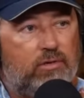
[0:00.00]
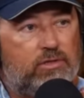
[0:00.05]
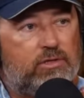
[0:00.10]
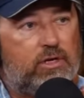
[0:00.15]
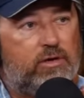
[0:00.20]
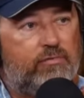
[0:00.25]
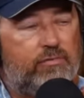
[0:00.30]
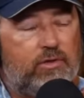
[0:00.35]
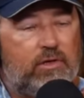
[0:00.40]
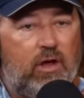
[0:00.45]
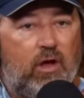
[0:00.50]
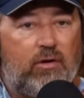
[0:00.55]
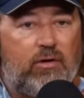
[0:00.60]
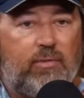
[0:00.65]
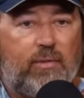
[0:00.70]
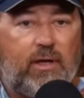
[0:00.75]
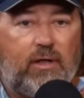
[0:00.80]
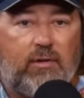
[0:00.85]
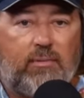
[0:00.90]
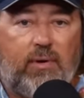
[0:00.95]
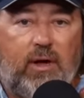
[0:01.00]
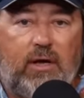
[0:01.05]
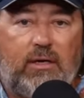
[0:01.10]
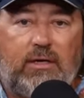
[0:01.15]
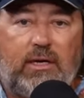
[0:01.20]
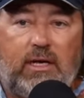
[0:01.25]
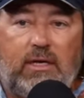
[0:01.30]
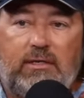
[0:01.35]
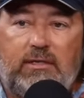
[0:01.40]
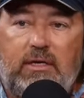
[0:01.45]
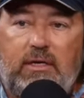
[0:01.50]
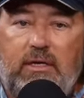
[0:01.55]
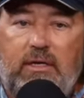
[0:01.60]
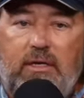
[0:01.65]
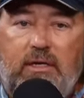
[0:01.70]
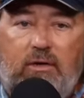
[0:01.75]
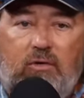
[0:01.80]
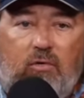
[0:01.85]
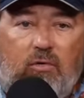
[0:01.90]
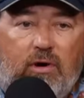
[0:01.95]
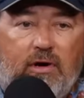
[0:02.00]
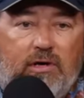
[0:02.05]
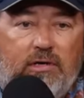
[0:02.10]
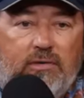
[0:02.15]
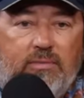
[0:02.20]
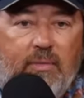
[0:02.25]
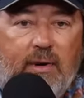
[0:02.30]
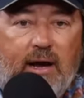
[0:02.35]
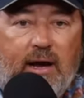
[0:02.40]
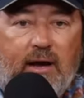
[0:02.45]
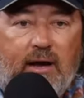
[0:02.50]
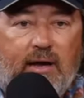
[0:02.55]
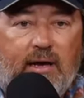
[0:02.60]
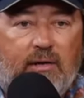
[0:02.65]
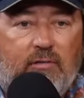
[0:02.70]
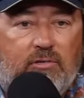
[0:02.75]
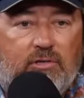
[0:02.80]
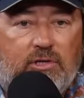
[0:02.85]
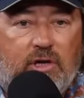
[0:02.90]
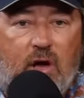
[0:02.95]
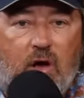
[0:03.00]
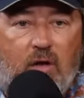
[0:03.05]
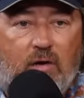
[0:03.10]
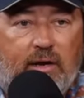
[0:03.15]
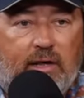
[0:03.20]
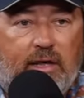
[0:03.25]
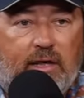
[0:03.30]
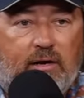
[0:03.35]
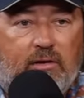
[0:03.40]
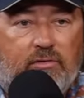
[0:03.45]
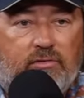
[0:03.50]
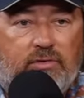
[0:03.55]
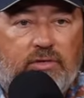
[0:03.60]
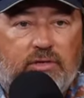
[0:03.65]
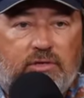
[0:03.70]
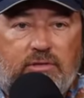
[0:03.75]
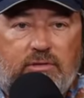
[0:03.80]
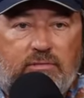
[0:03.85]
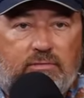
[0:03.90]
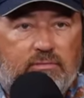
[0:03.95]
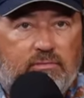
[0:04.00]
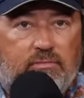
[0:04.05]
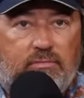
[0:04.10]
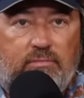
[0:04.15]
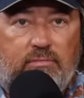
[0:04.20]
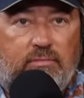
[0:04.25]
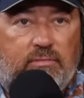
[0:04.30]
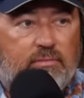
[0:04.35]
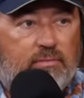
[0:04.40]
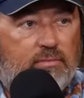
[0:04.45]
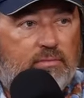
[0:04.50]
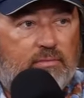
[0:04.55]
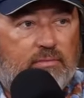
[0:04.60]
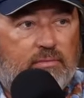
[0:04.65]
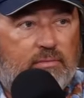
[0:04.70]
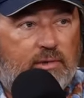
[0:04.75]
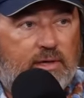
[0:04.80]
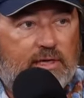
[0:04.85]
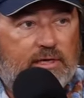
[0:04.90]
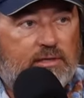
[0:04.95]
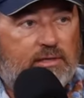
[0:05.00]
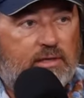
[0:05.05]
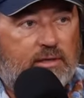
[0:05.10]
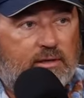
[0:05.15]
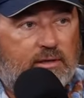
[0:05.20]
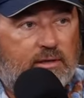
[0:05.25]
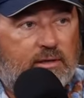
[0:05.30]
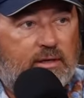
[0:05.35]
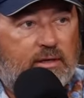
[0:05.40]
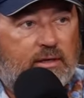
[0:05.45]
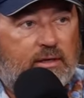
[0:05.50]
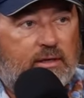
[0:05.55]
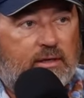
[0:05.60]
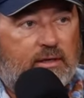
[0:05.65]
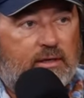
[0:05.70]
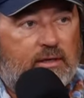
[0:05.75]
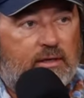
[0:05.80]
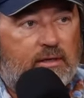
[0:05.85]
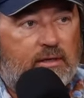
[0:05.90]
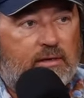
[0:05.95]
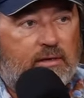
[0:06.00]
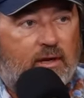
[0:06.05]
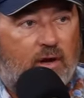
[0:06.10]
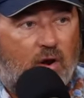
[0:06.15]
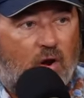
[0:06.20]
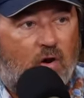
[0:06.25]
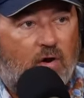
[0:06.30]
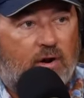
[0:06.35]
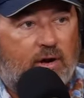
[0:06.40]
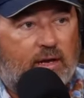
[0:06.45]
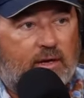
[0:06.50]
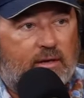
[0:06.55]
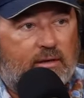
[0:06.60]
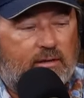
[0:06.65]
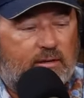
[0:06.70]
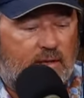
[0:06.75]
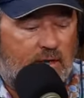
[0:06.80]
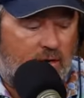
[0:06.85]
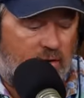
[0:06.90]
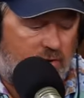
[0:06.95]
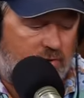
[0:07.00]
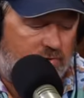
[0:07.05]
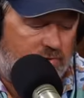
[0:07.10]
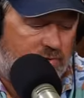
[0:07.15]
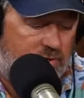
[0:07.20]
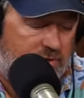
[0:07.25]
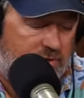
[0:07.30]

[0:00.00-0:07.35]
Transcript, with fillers: all the stuff we talked about on the podcast. Whereas Mary was all in on just listening, mm-hmm. learning, you know, who